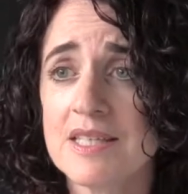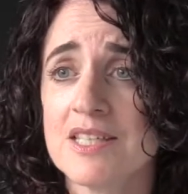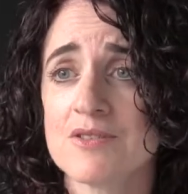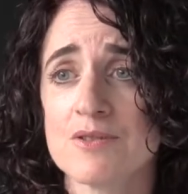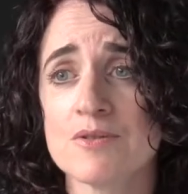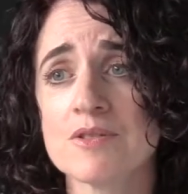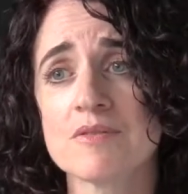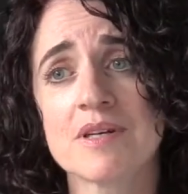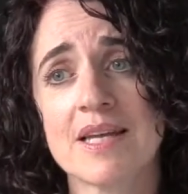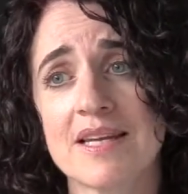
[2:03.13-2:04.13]
it's also
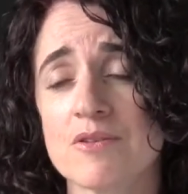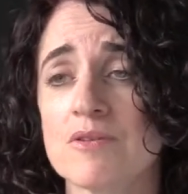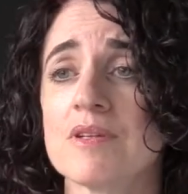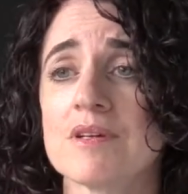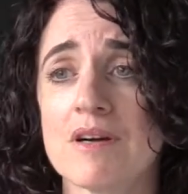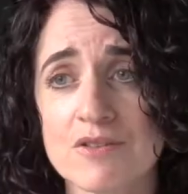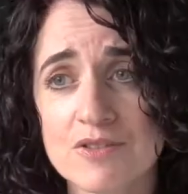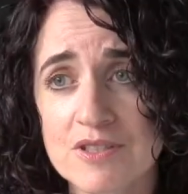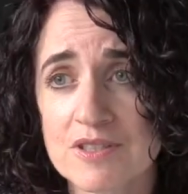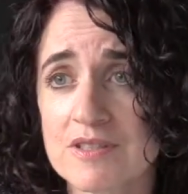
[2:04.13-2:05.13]
related to the
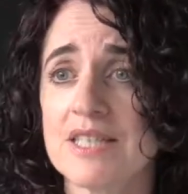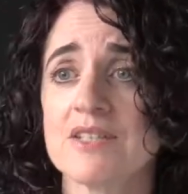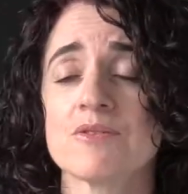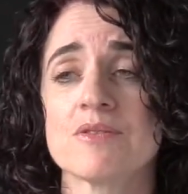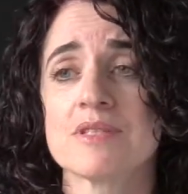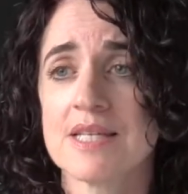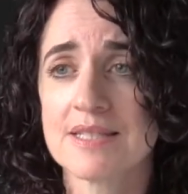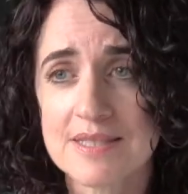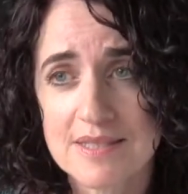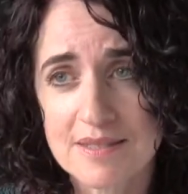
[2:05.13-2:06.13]
culture and to
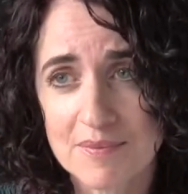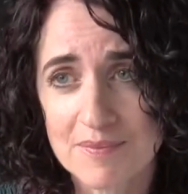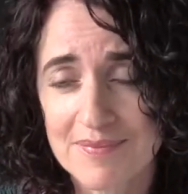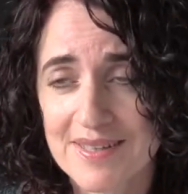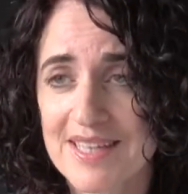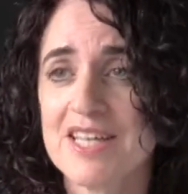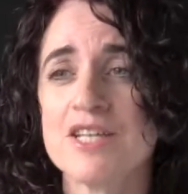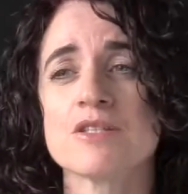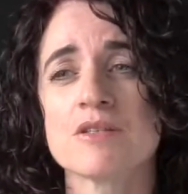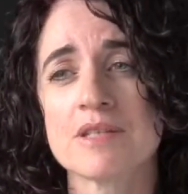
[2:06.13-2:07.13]
sexism.
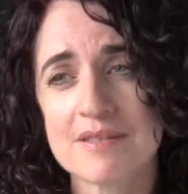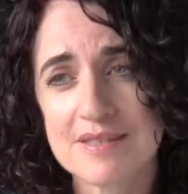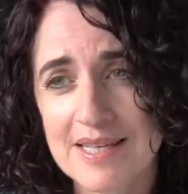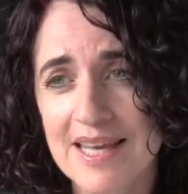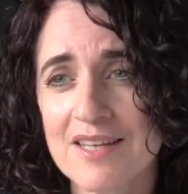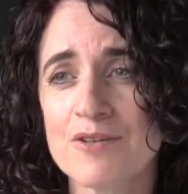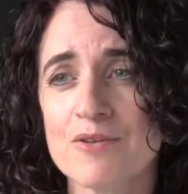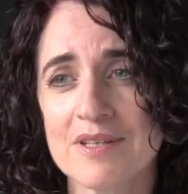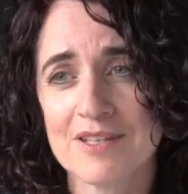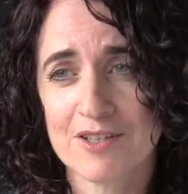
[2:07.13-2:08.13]
So there's an attitude
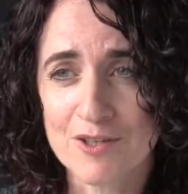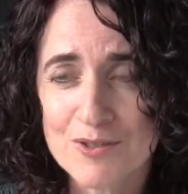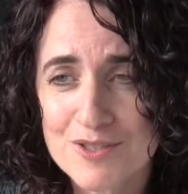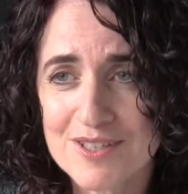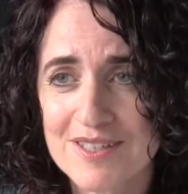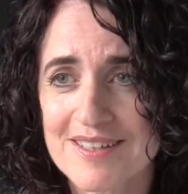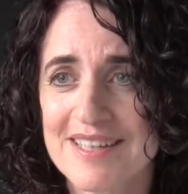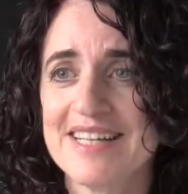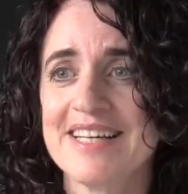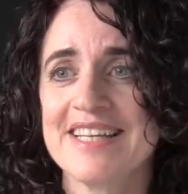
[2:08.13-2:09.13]
in the culture
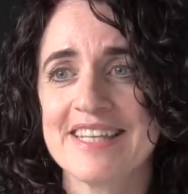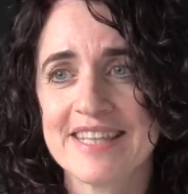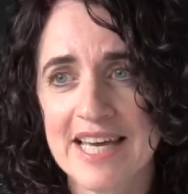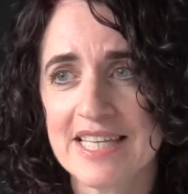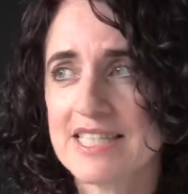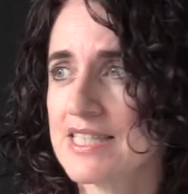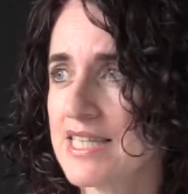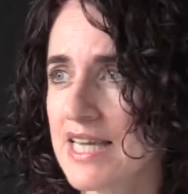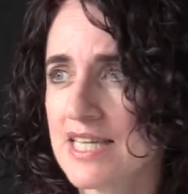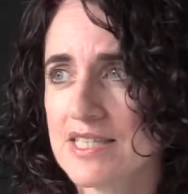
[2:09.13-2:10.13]
that
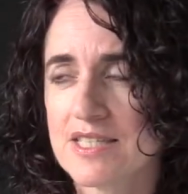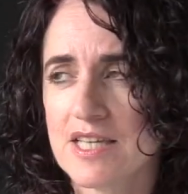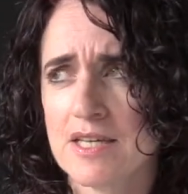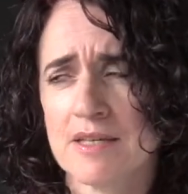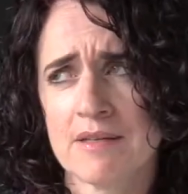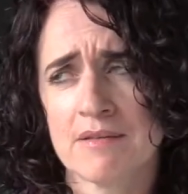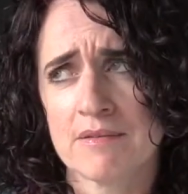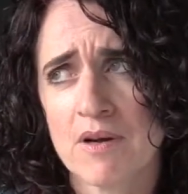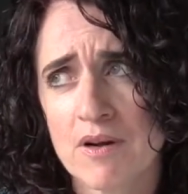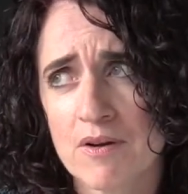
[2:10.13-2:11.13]
says,
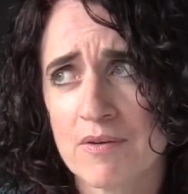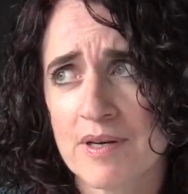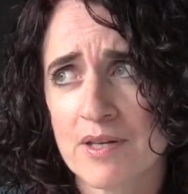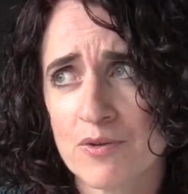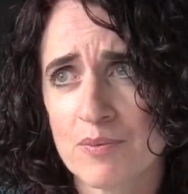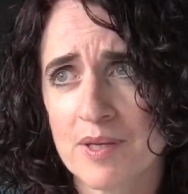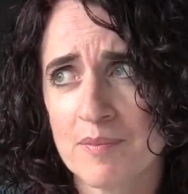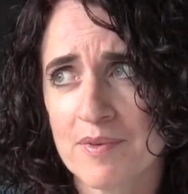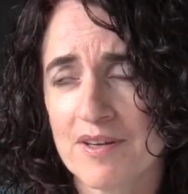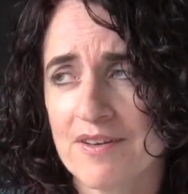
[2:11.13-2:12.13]
oh, as
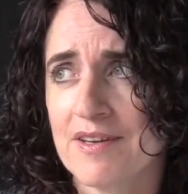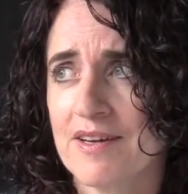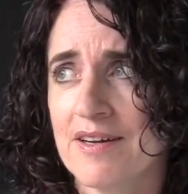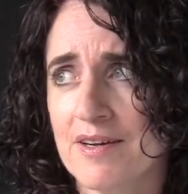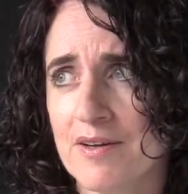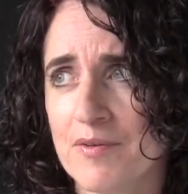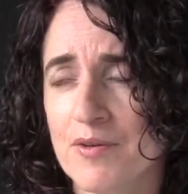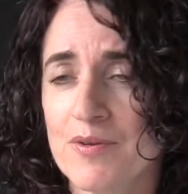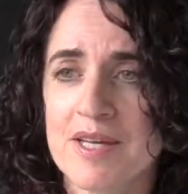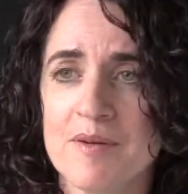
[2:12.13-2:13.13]
women,
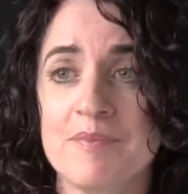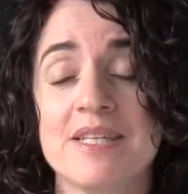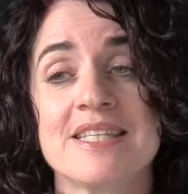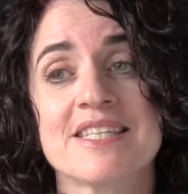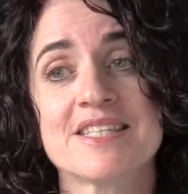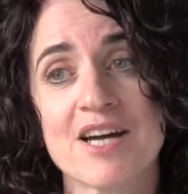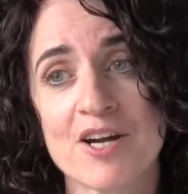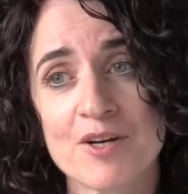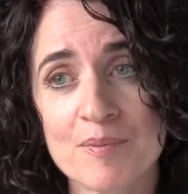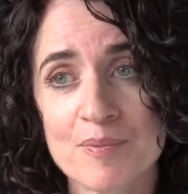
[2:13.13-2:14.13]
you can be
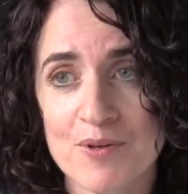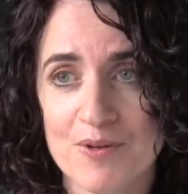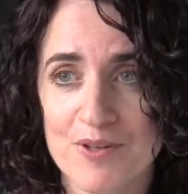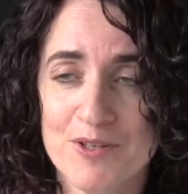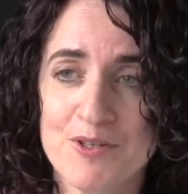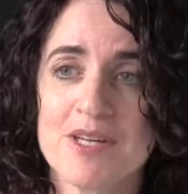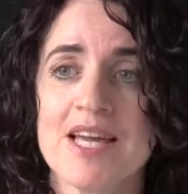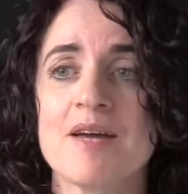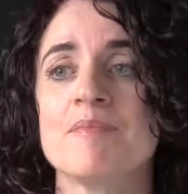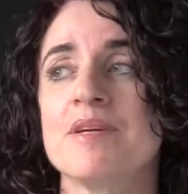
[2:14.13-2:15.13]
desirable, you
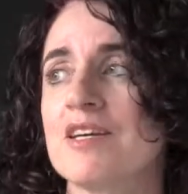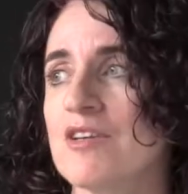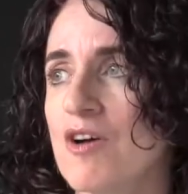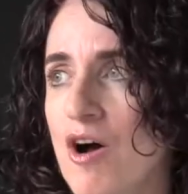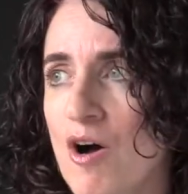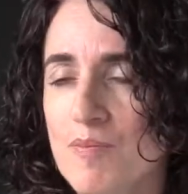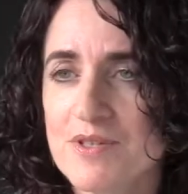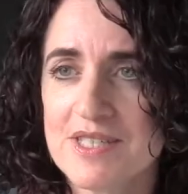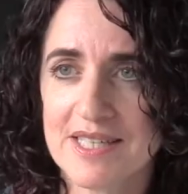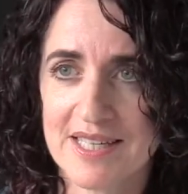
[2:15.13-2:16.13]
can be an
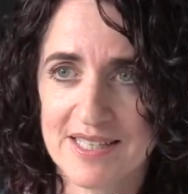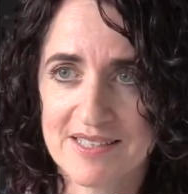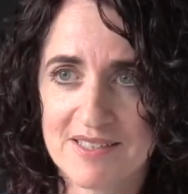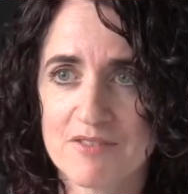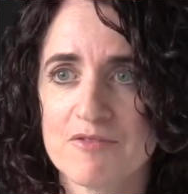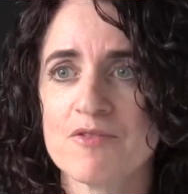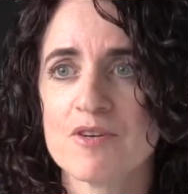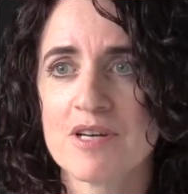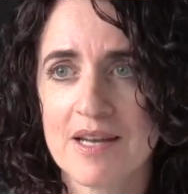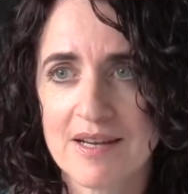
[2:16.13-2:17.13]
object for
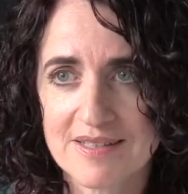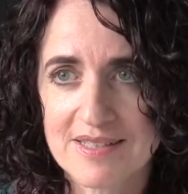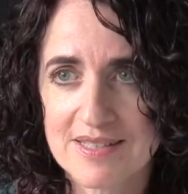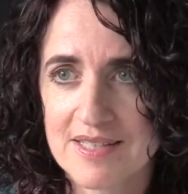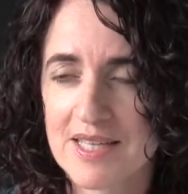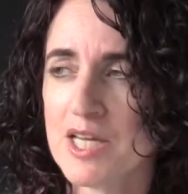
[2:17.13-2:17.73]
lust,